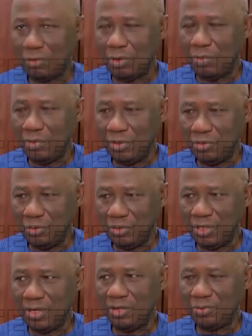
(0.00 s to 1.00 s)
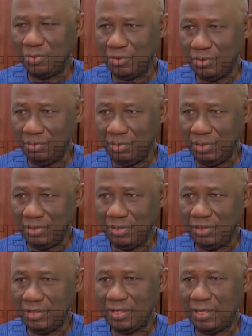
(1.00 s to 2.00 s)
Corporate social responsibility
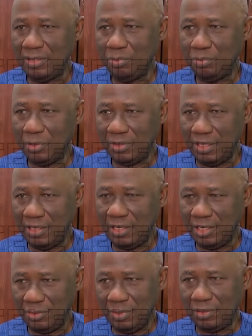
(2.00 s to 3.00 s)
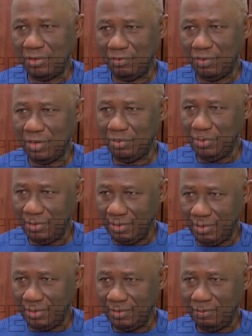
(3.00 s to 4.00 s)
is an important aspect of our
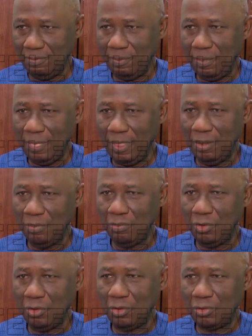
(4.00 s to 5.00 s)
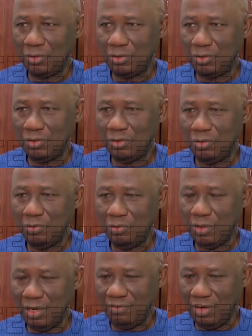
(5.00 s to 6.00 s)
business because
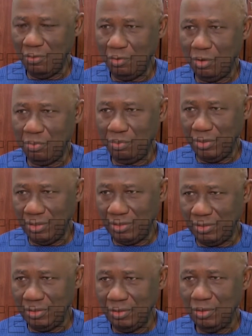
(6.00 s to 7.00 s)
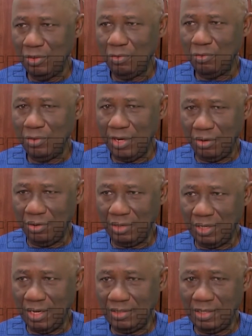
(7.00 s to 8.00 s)
wherever we operate, we
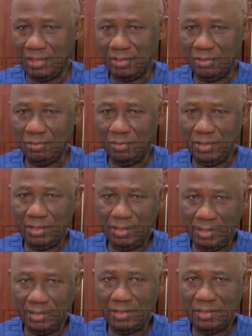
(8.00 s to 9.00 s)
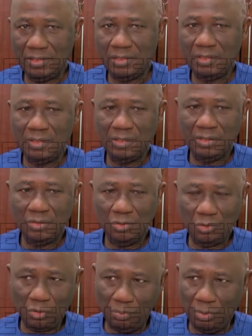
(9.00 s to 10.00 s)
recognize that we need to
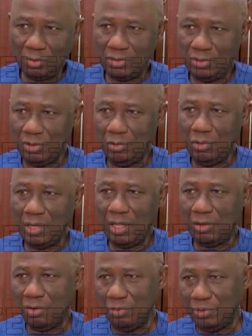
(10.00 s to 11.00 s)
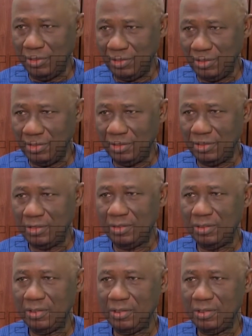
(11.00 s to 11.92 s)
support the local communities.